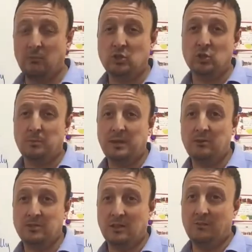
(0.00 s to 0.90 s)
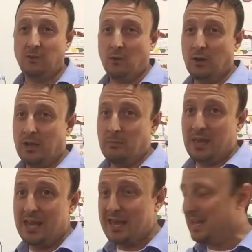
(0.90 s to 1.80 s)
We should be using the phoneme
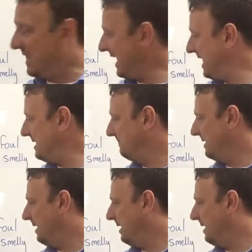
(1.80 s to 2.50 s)
EA.